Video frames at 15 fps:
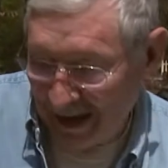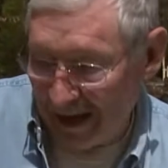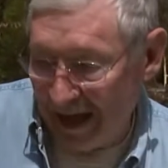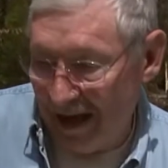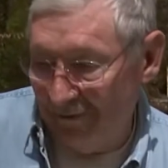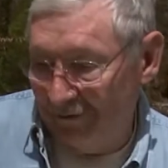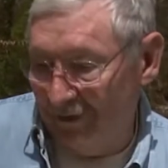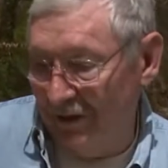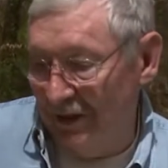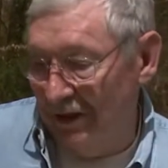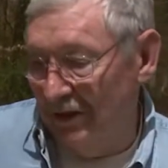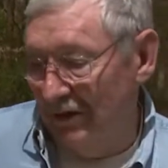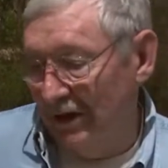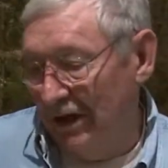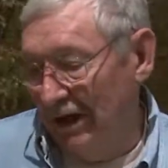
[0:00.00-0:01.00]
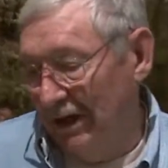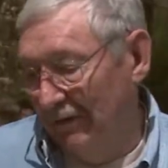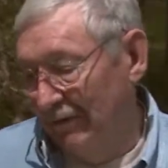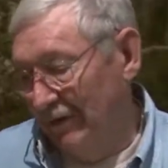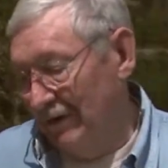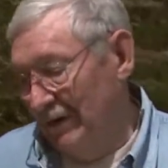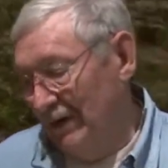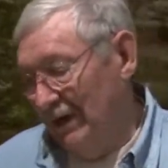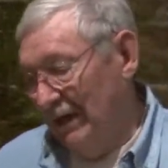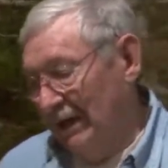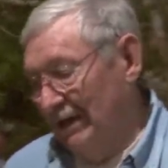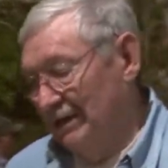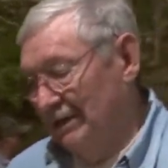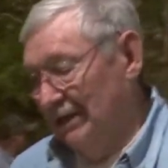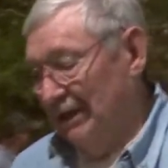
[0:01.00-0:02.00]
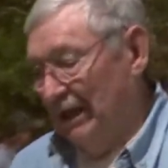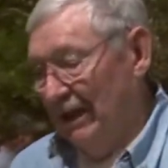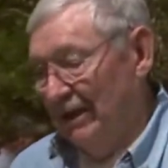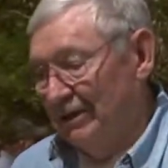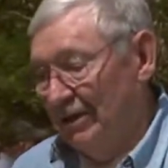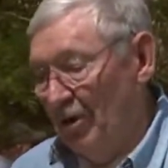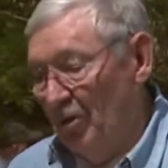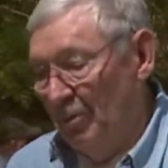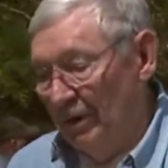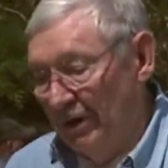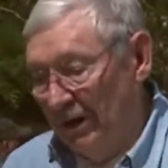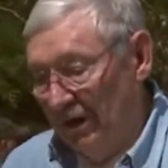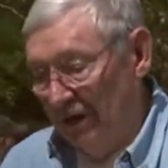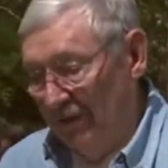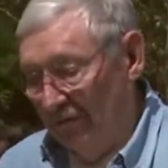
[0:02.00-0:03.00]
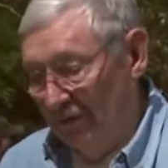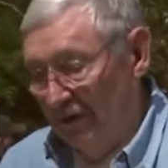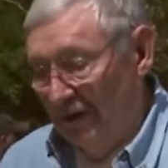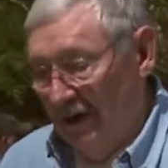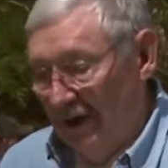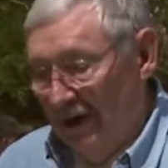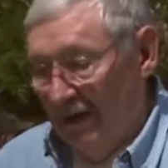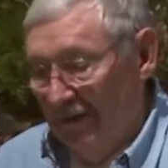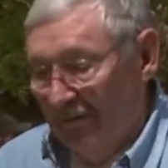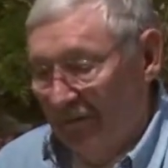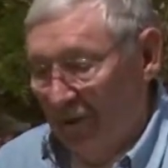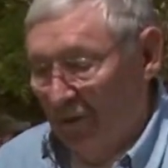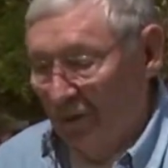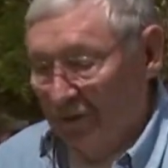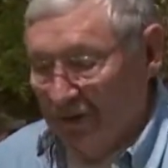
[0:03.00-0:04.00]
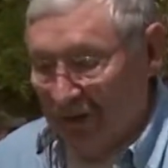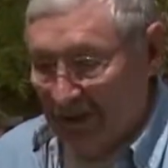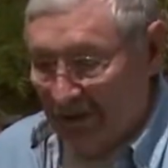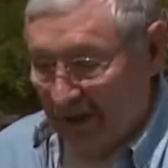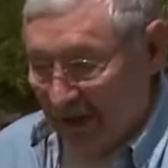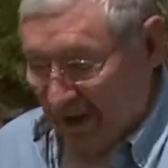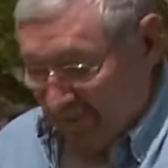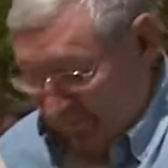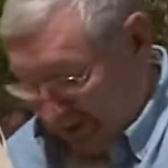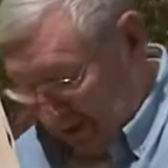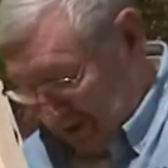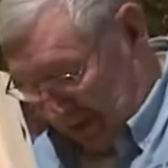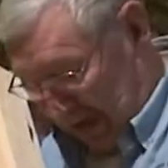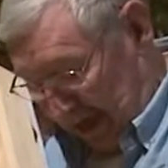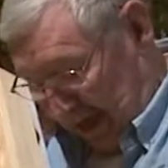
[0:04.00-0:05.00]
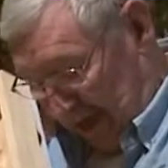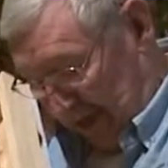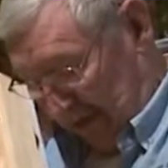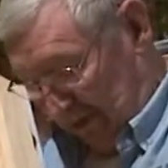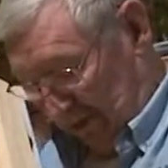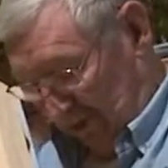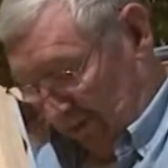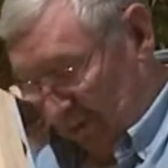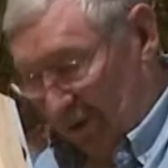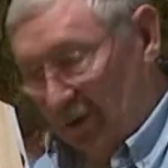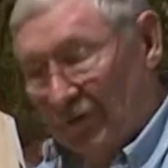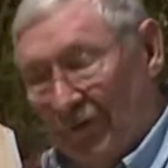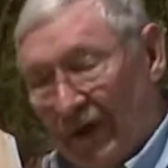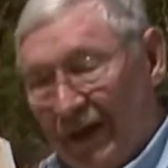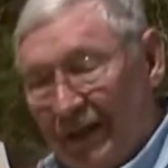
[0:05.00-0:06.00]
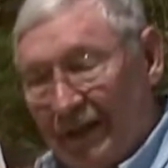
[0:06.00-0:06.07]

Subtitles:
after the inner cover is the telescoping cover. Of course, the inner cover has got a groove right